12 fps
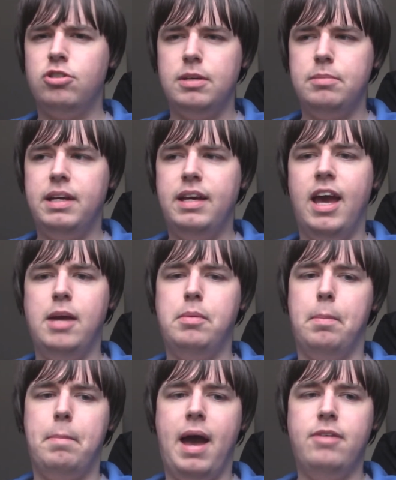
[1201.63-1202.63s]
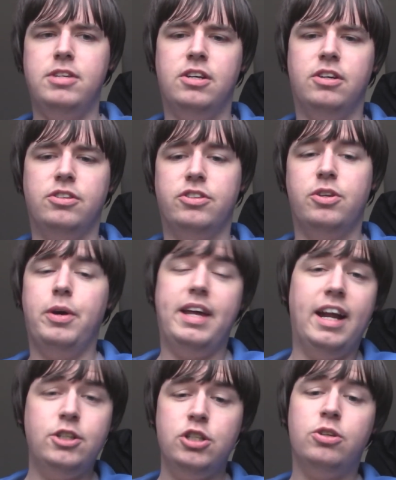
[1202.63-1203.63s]
became a bounty hunter. So it
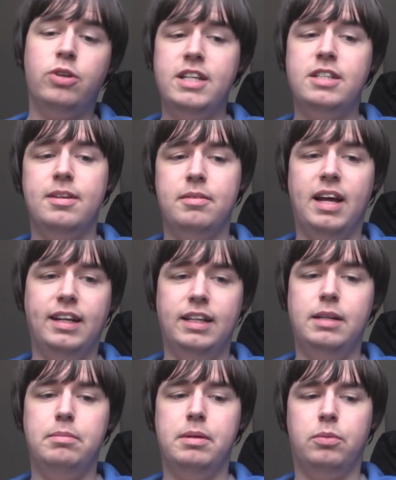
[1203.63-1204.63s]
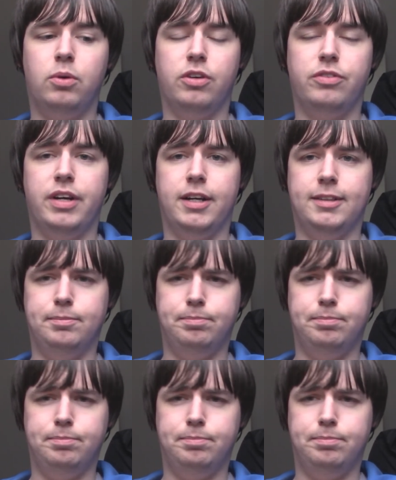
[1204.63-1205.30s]
actually creates a, a little bit more of a